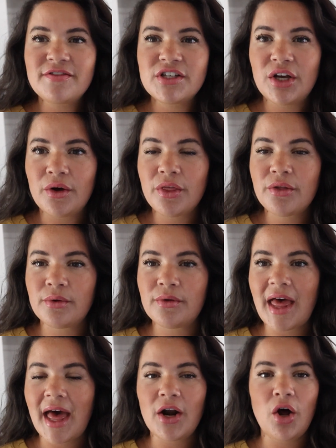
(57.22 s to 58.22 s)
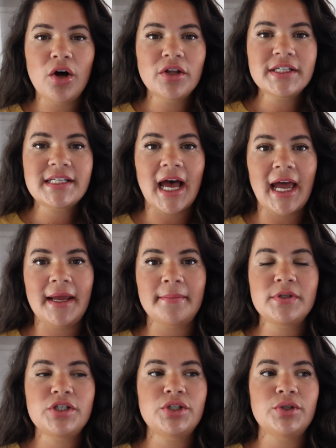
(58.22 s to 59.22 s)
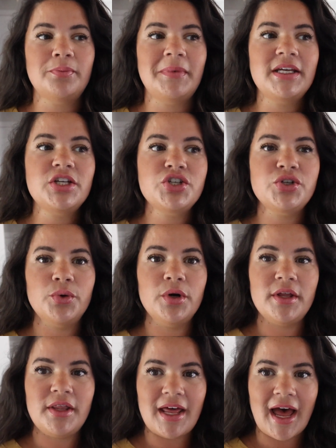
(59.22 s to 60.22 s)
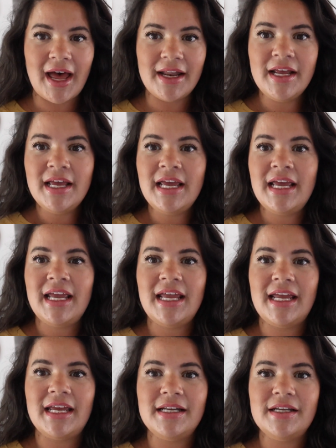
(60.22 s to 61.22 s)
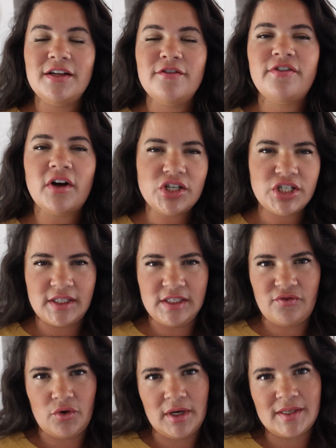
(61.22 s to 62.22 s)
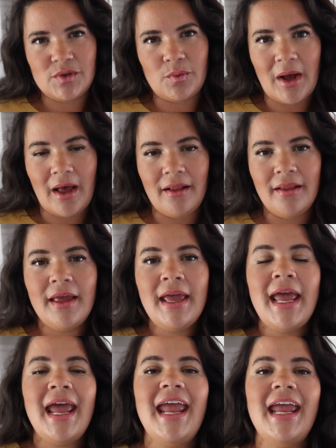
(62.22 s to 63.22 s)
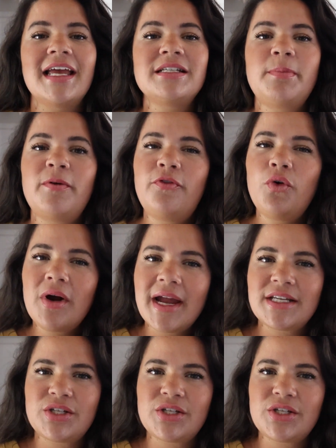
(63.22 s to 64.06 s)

have to go through that all the time to make sure that it functions for us well. And before I